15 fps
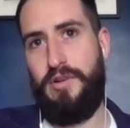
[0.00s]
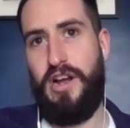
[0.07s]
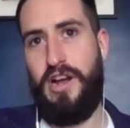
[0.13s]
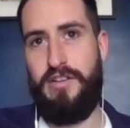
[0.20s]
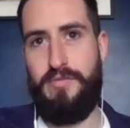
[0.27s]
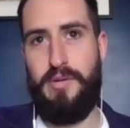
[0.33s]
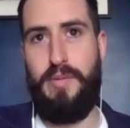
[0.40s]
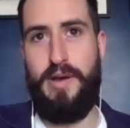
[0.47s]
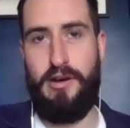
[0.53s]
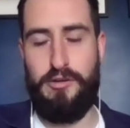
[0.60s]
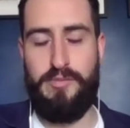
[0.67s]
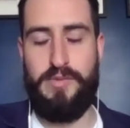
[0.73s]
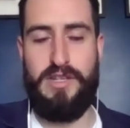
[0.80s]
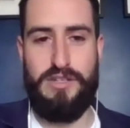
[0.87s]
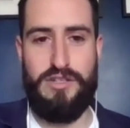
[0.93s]
kind of
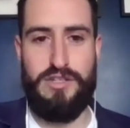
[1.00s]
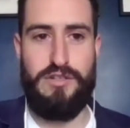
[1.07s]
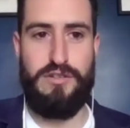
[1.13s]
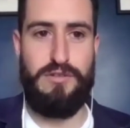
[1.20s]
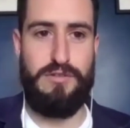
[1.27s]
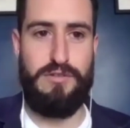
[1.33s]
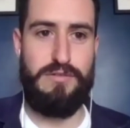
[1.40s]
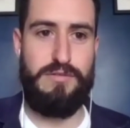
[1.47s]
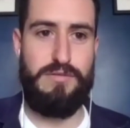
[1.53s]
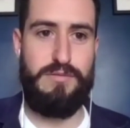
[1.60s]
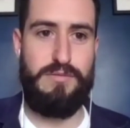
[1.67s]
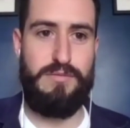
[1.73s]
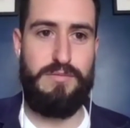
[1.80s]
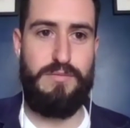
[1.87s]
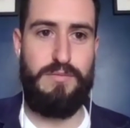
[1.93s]
propelled me into
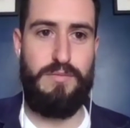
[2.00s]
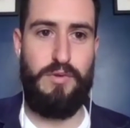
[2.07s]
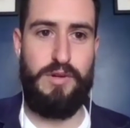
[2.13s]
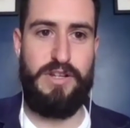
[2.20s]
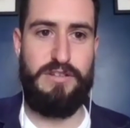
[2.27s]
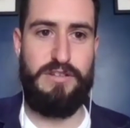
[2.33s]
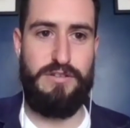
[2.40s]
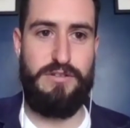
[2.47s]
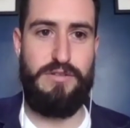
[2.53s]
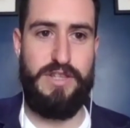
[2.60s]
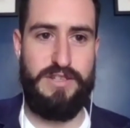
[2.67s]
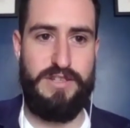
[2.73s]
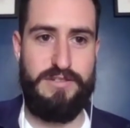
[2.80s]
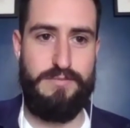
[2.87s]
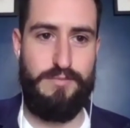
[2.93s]
wanting to do
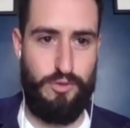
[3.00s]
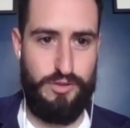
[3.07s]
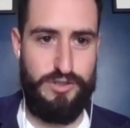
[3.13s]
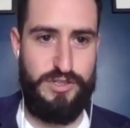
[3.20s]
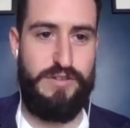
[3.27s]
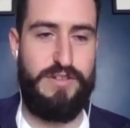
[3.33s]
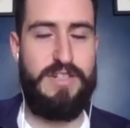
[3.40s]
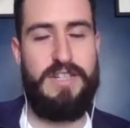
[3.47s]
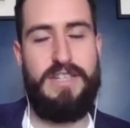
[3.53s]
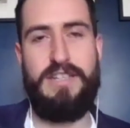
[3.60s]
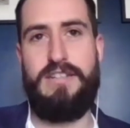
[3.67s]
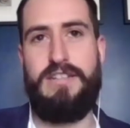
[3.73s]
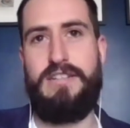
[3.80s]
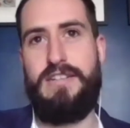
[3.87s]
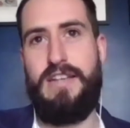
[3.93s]
this more seriously,
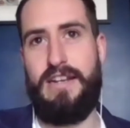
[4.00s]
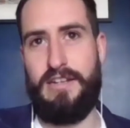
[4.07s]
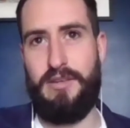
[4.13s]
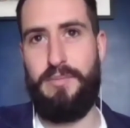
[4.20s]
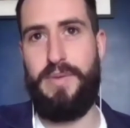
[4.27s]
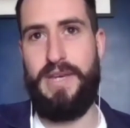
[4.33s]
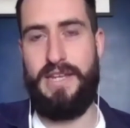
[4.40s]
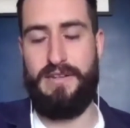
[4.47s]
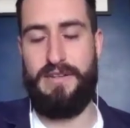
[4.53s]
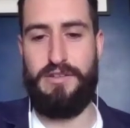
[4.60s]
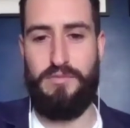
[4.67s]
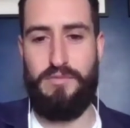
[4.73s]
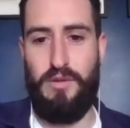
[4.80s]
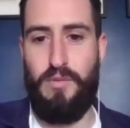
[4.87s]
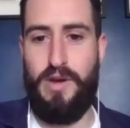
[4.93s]
and competing
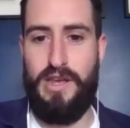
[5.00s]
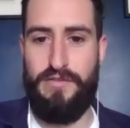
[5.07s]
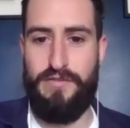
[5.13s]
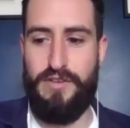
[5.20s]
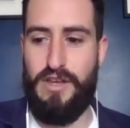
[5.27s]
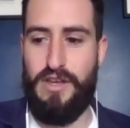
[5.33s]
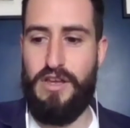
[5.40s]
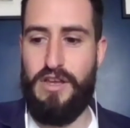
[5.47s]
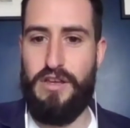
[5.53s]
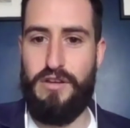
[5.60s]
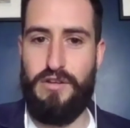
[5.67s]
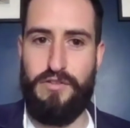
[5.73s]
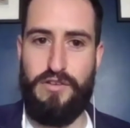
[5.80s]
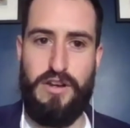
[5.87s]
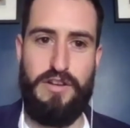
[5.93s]
is one way of
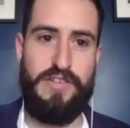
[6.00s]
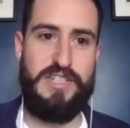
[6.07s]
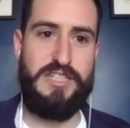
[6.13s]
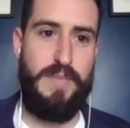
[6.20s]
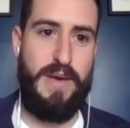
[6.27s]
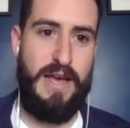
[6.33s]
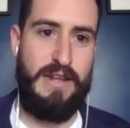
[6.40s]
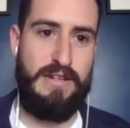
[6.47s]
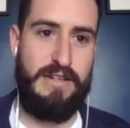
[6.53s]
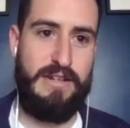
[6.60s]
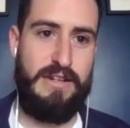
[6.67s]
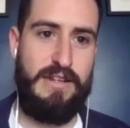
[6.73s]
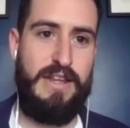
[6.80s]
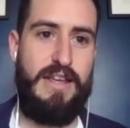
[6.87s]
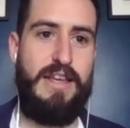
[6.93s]
kind of
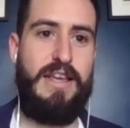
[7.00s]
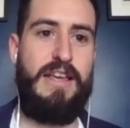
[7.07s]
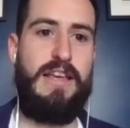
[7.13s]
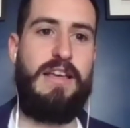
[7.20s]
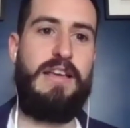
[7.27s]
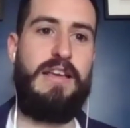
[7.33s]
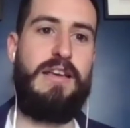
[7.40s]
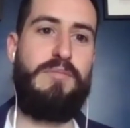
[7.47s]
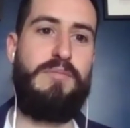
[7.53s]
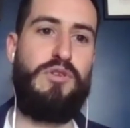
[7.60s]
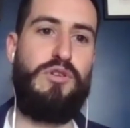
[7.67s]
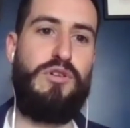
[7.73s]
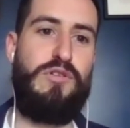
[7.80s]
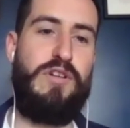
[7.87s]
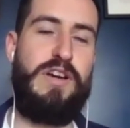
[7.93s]
expanding
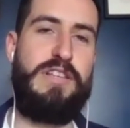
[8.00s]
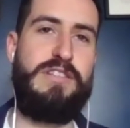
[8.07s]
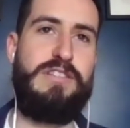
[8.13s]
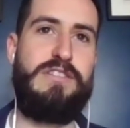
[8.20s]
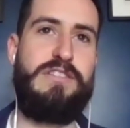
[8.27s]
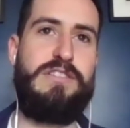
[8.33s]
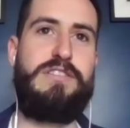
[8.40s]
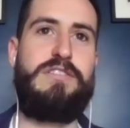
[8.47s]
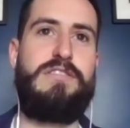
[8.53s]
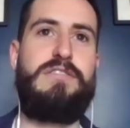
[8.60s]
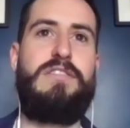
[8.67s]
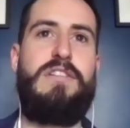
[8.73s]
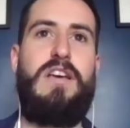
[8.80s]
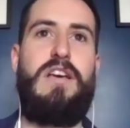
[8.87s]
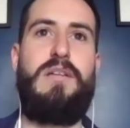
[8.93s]
your horizons,
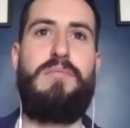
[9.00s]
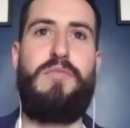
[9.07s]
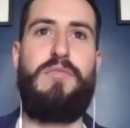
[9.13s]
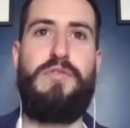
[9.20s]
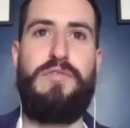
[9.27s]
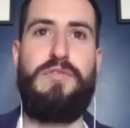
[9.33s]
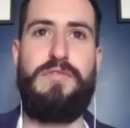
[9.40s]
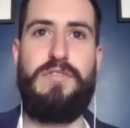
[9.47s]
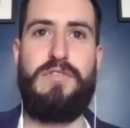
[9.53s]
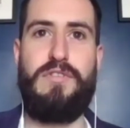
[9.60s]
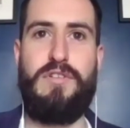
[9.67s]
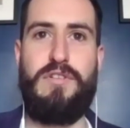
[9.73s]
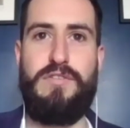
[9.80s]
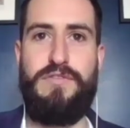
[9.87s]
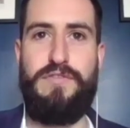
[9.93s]

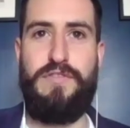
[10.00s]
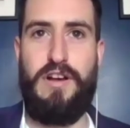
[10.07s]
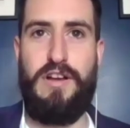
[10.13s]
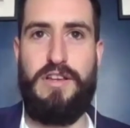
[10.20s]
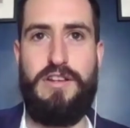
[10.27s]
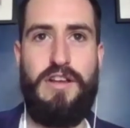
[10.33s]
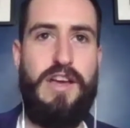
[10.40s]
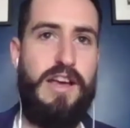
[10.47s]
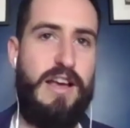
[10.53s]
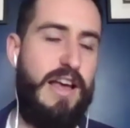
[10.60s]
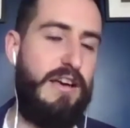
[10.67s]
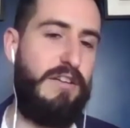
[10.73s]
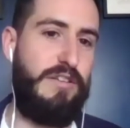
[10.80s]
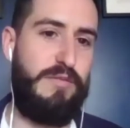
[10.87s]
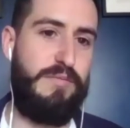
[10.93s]
how
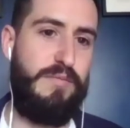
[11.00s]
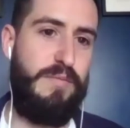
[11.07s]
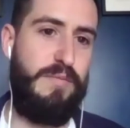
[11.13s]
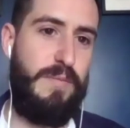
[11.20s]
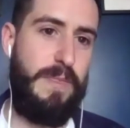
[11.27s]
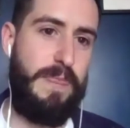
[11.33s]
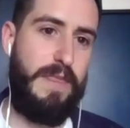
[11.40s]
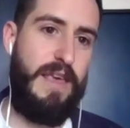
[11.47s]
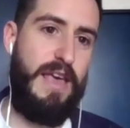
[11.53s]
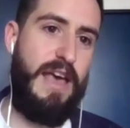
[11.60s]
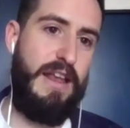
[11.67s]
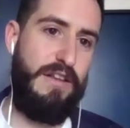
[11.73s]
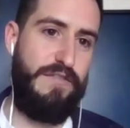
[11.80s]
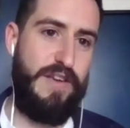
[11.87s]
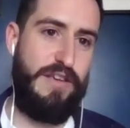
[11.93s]
to
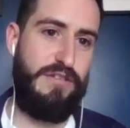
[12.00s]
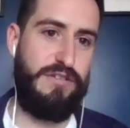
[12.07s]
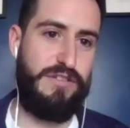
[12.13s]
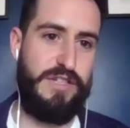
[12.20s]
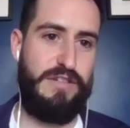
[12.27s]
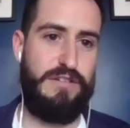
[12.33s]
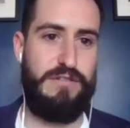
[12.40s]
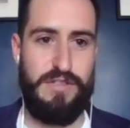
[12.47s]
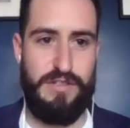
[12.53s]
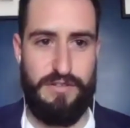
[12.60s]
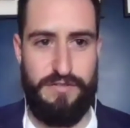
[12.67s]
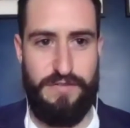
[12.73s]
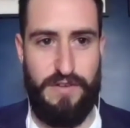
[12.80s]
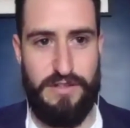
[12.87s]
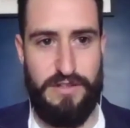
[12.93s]
elevate your skills in a
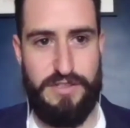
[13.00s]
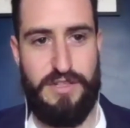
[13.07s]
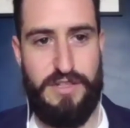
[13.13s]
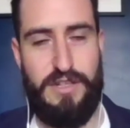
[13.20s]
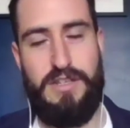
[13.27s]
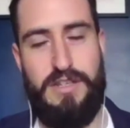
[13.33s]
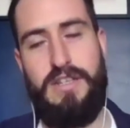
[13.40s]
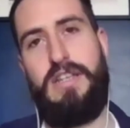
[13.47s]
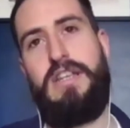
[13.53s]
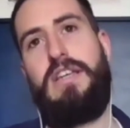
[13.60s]
faster,